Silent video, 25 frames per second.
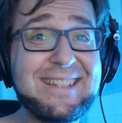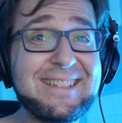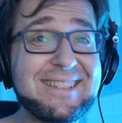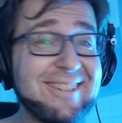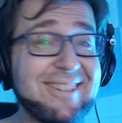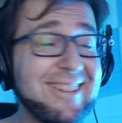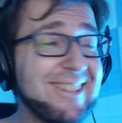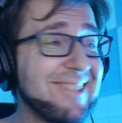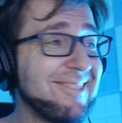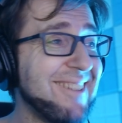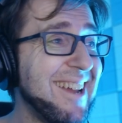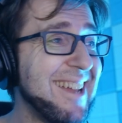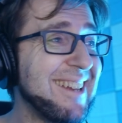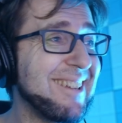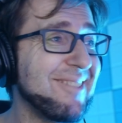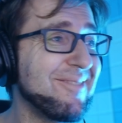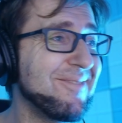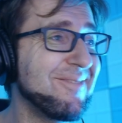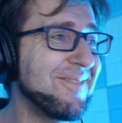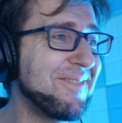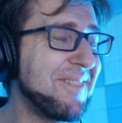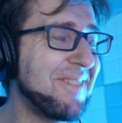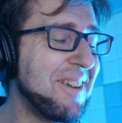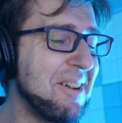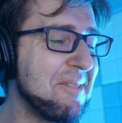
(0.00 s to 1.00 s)
That's right, a
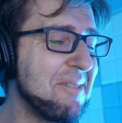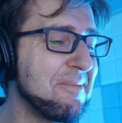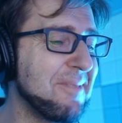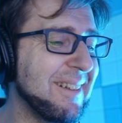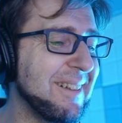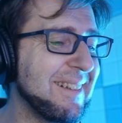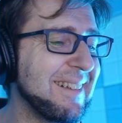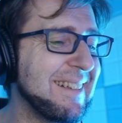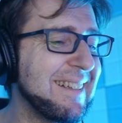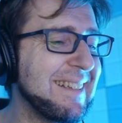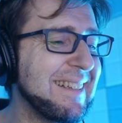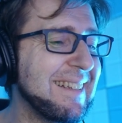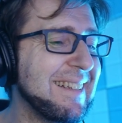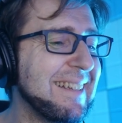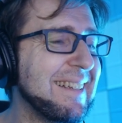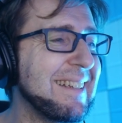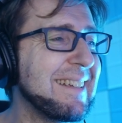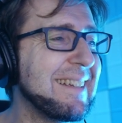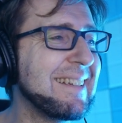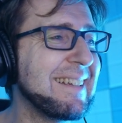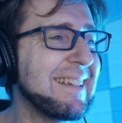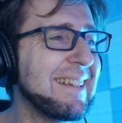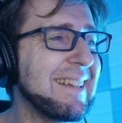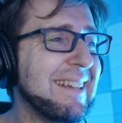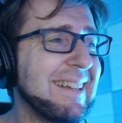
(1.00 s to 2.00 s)
variable
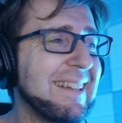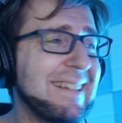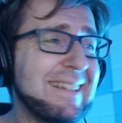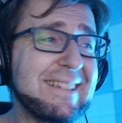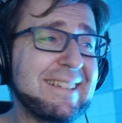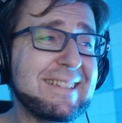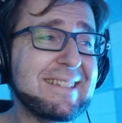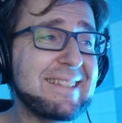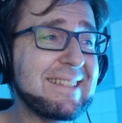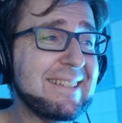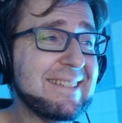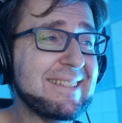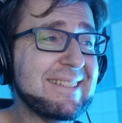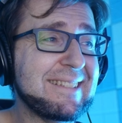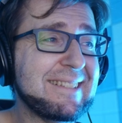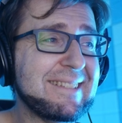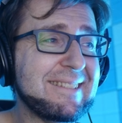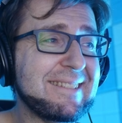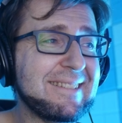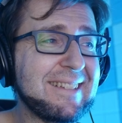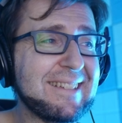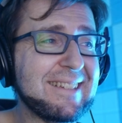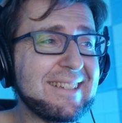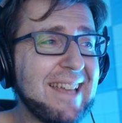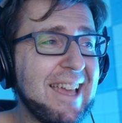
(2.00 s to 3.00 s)
uh, that
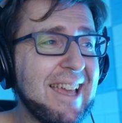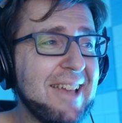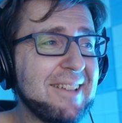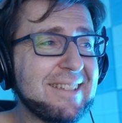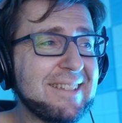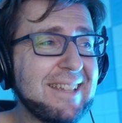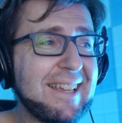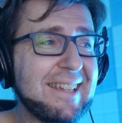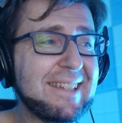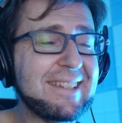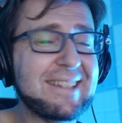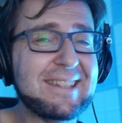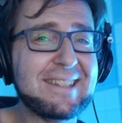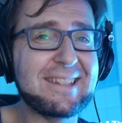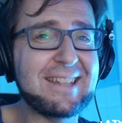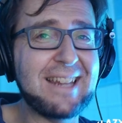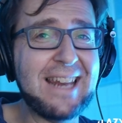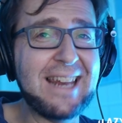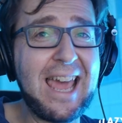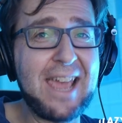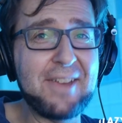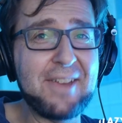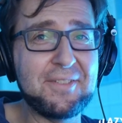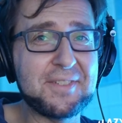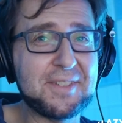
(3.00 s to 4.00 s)
that has like the
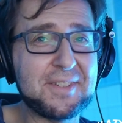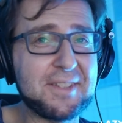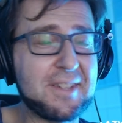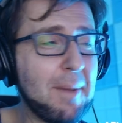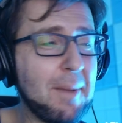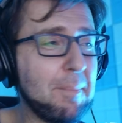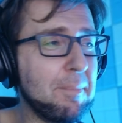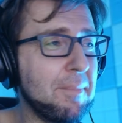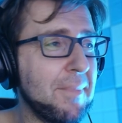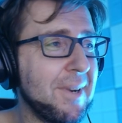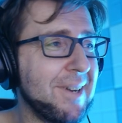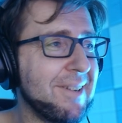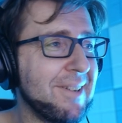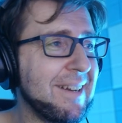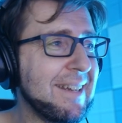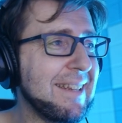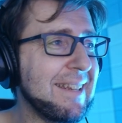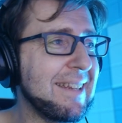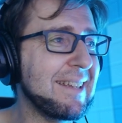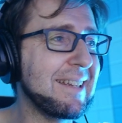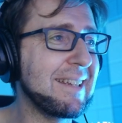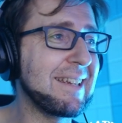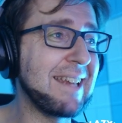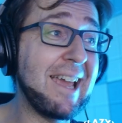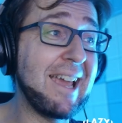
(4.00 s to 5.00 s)
lives number, right?
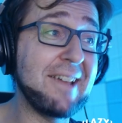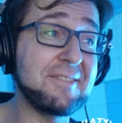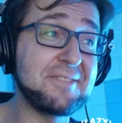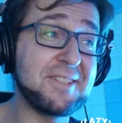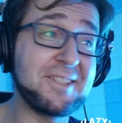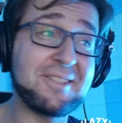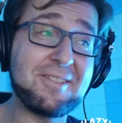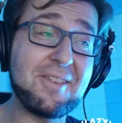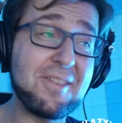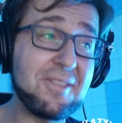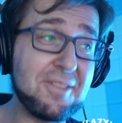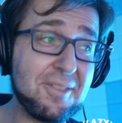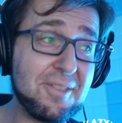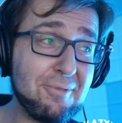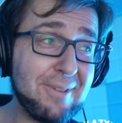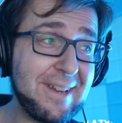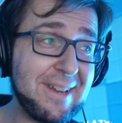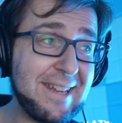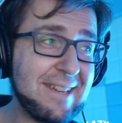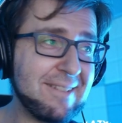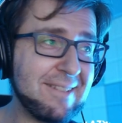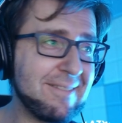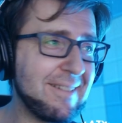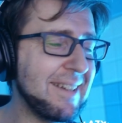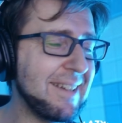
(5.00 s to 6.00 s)
Like lives
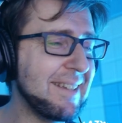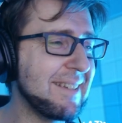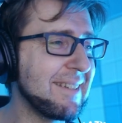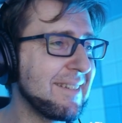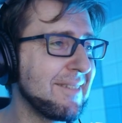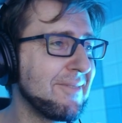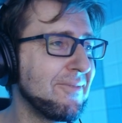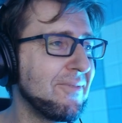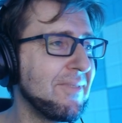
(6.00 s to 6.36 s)
three, right?